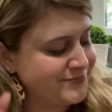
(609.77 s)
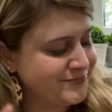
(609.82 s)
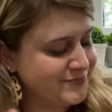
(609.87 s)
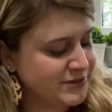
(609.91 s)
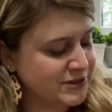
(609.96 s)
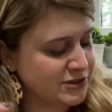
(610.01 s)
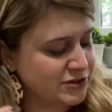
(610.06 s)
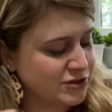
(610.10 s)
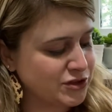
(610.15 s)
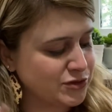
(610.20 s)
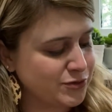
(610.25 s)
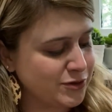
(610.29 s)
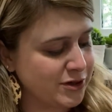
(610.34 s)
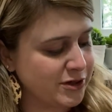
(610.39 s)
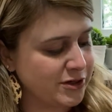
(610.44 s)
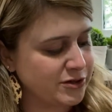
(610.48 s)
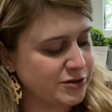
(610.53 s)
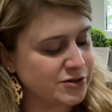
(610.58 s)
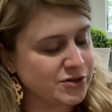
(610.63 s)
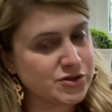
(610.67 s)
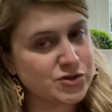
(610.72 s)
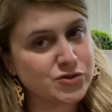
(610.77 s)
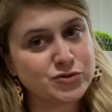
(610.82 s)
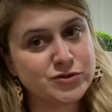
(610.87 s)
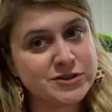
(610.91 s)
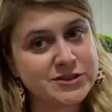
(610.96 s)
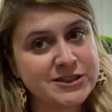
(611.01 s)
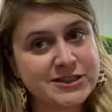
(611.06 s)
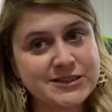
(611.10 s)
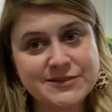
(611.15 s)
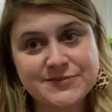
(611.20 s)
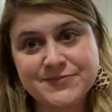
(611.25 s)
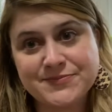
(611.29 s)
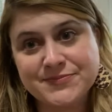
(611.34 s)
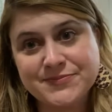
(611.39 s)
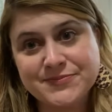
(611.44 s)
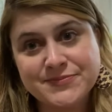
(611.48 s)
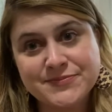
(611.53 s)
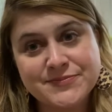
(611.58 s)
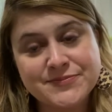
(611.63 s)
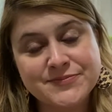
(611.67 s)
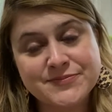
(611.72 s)
So she wore a coat to school today.
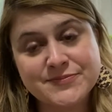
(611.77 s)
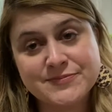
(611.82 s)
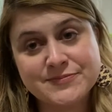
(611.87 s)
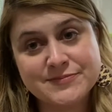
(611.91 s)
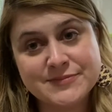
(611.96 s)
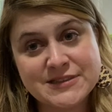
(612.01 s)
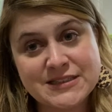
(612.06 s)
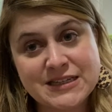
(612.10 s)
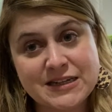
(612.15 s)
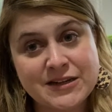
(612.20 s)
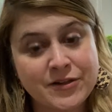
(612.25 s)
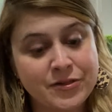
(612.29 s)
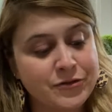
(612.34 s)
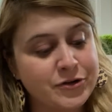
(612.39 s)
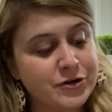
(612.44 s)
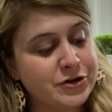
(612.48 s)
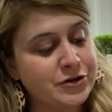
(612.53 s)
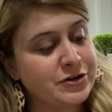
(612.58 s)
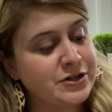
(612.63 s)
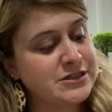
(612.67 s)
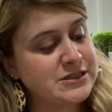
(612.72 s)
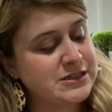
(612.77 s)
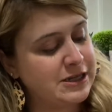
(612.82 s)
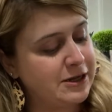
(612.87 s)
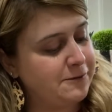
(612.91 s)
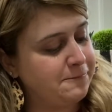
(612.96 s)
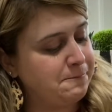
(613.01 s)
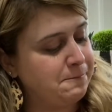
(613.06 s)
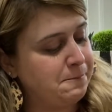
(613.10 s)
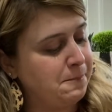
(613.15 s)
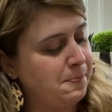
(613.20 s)
It's 83 degrees now.